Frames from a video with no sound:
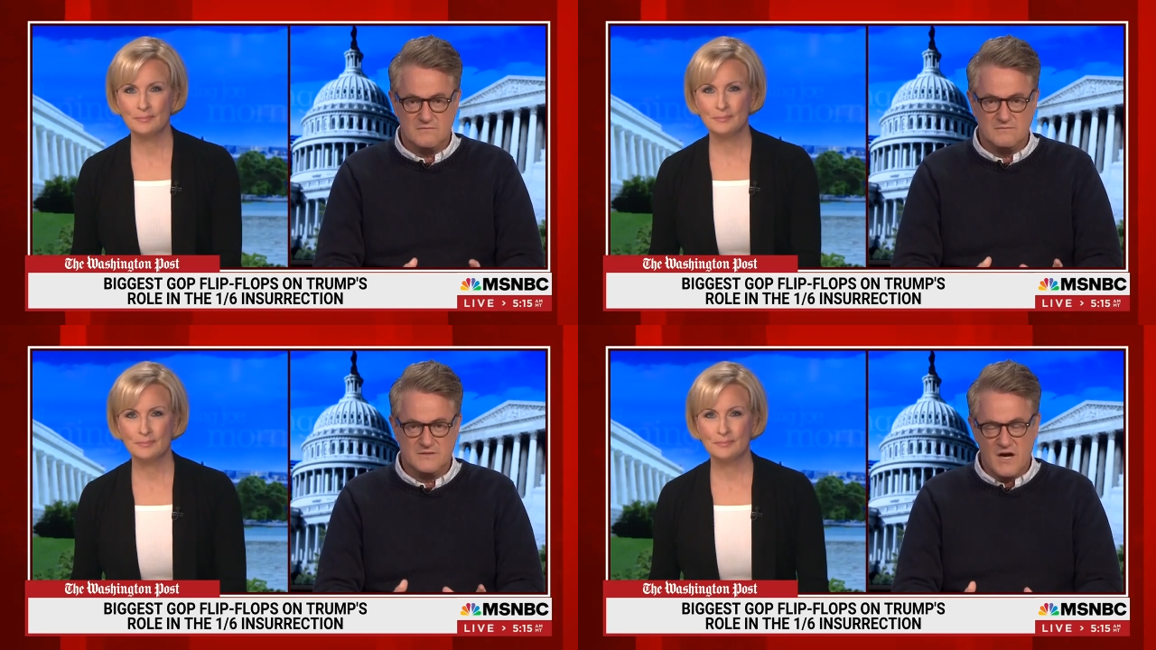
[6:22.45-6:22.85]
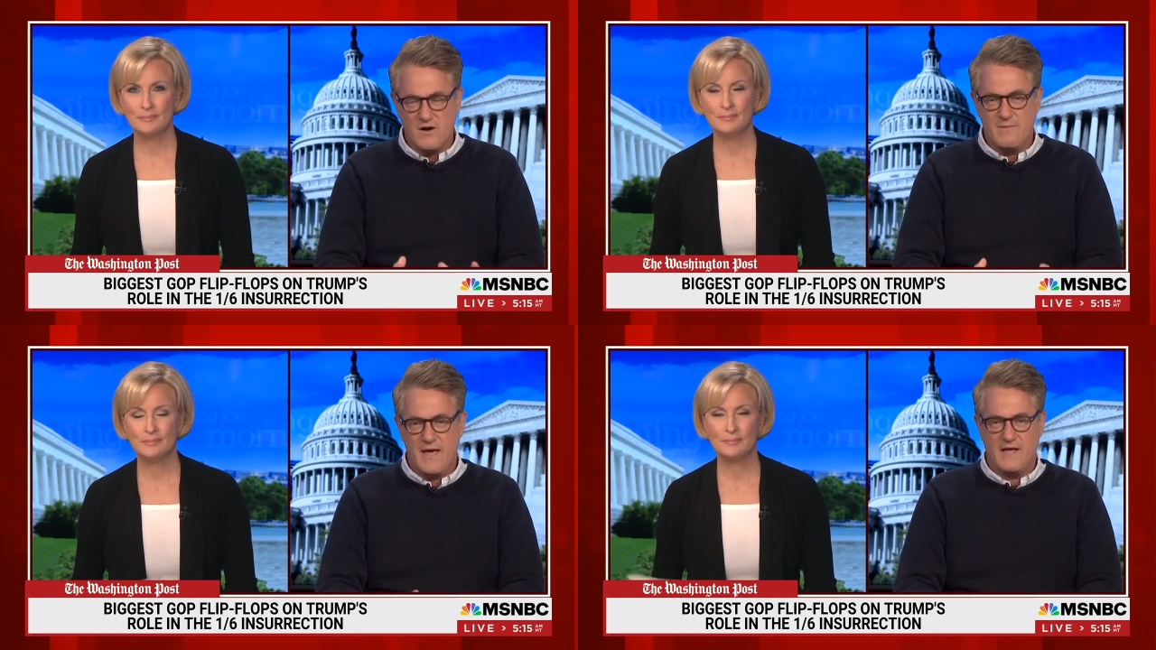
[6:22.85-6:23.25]

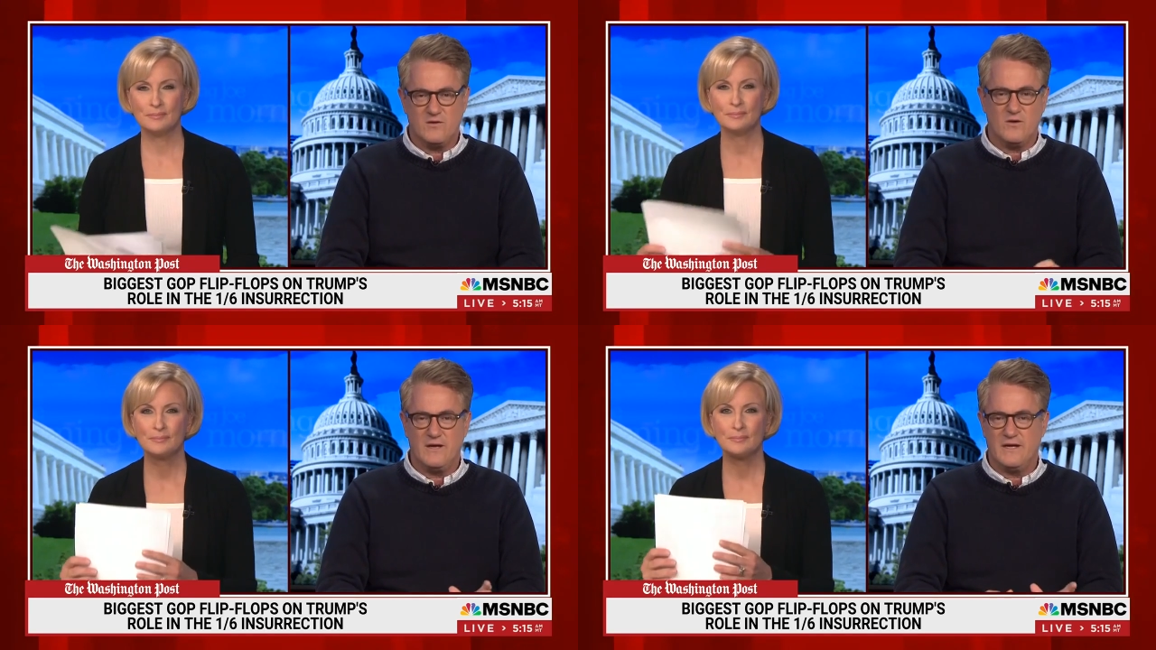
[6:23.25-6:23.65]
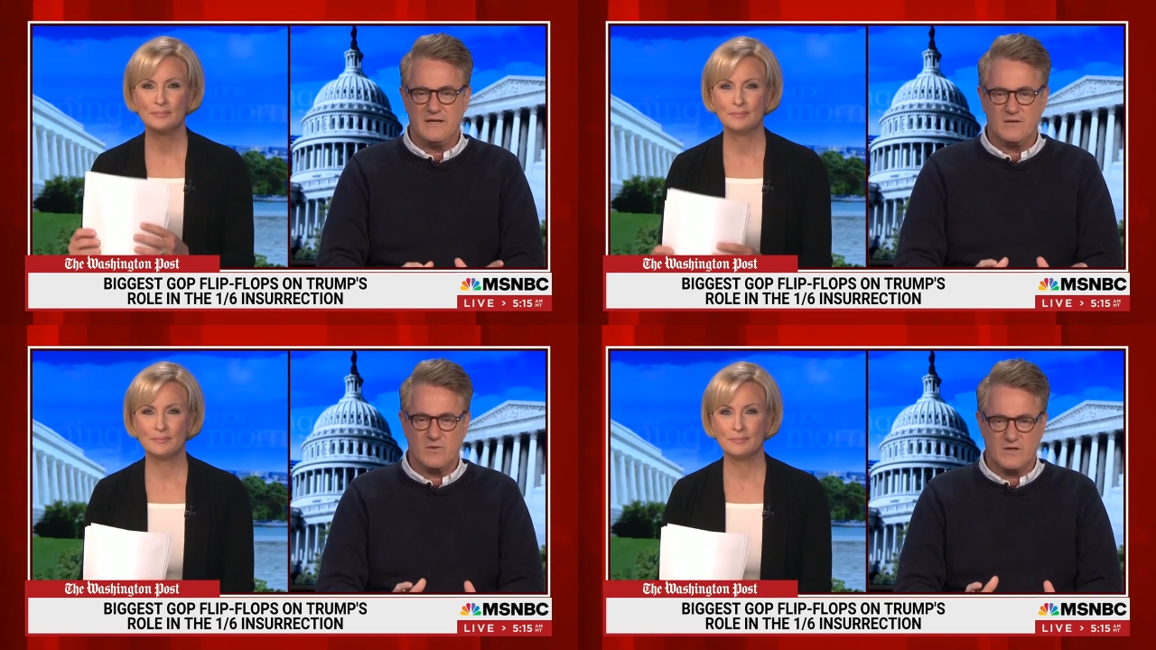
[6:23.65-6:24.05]

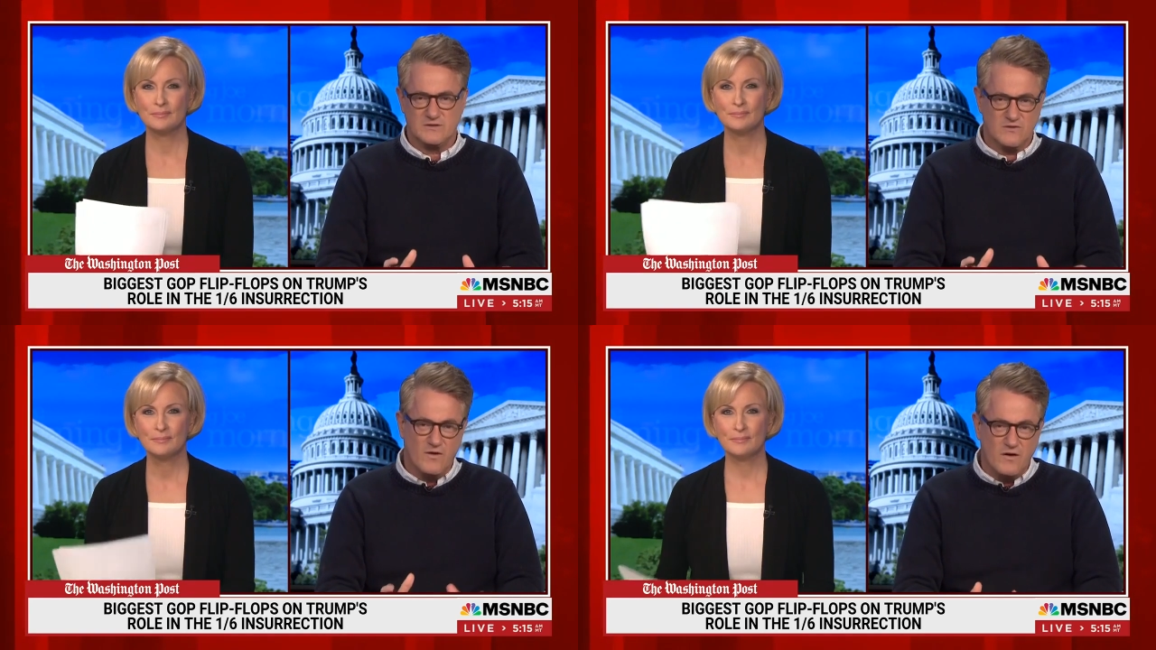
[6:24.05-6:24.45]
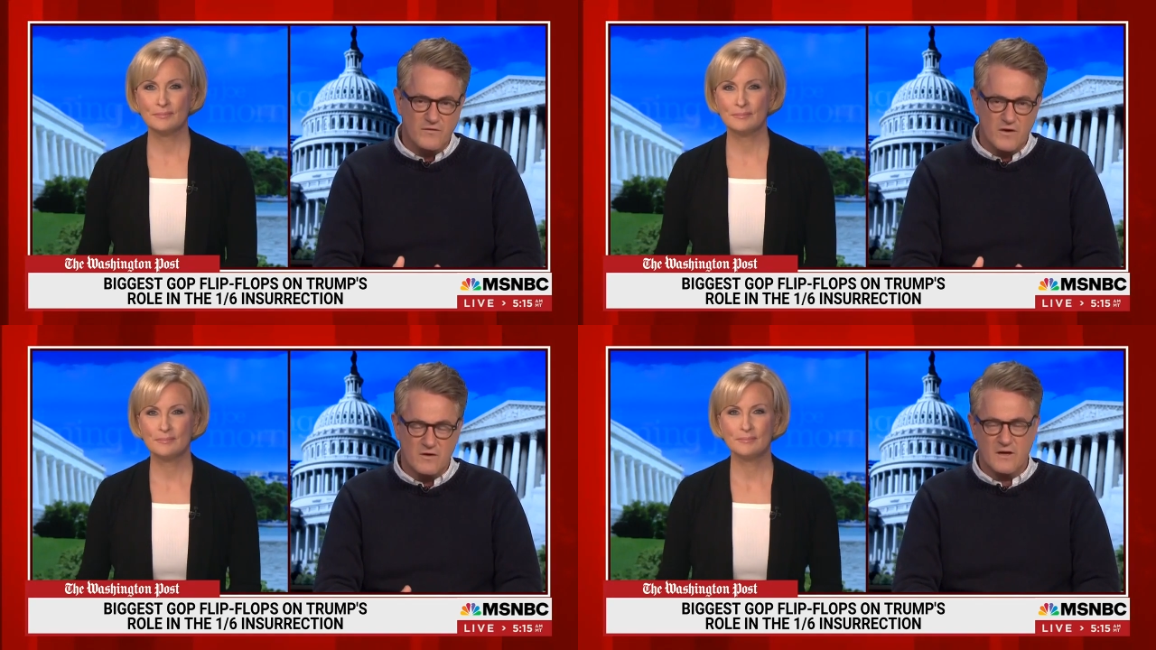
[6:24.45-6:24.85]
Speaker 1: gerrymandering and because of
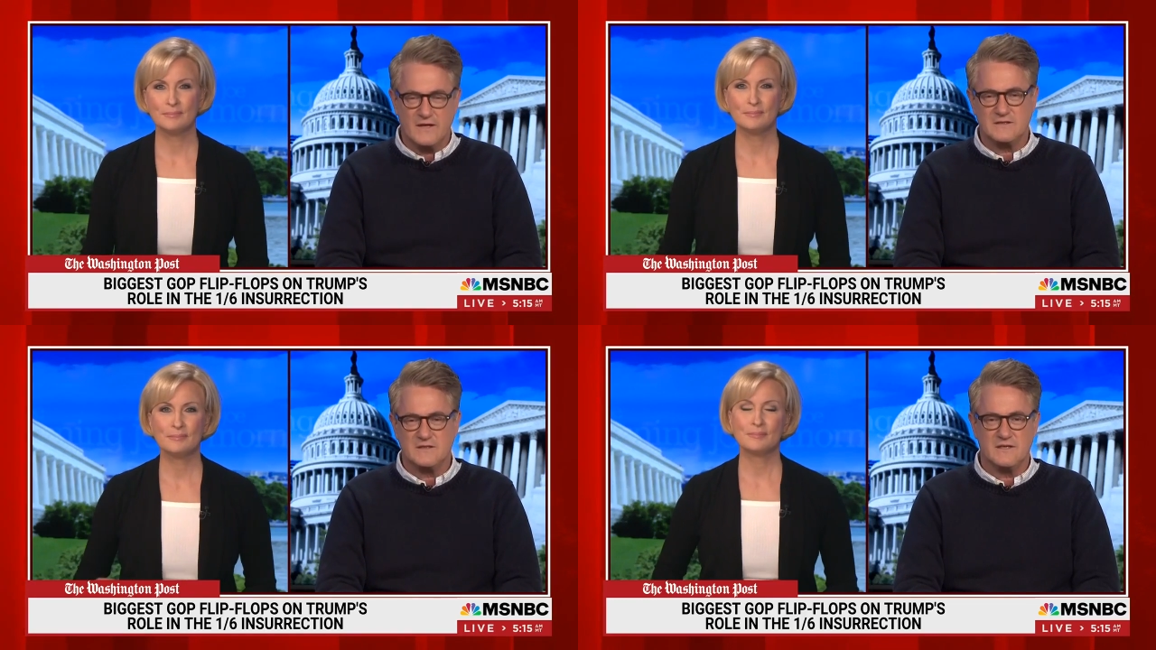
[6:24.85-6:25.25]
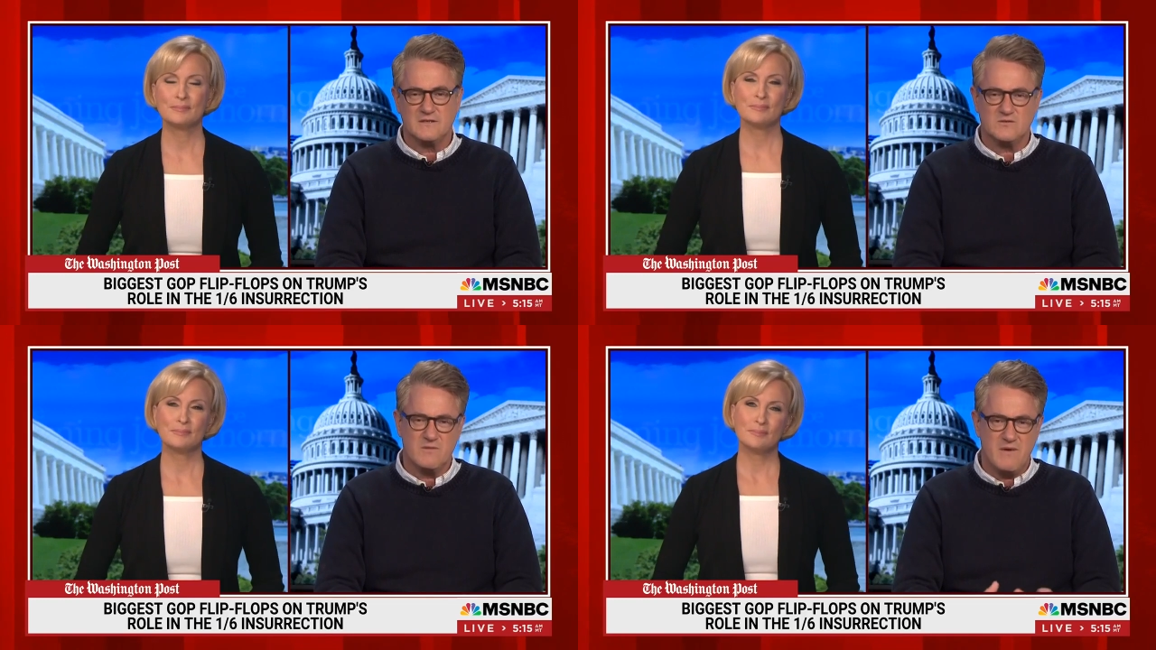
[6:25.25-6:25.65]
off-year election history,